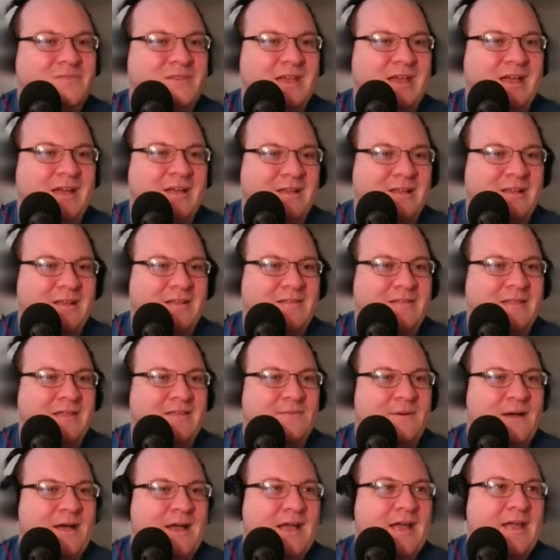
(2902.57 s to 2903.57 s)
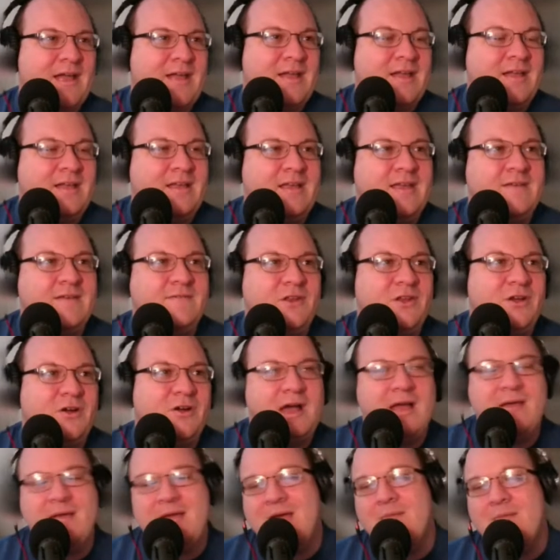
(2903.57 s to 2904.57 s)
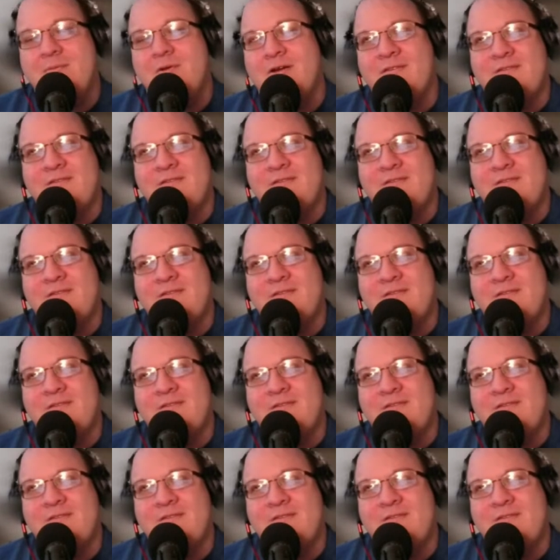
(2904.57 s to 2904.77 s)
So yeah, that's why, even though I am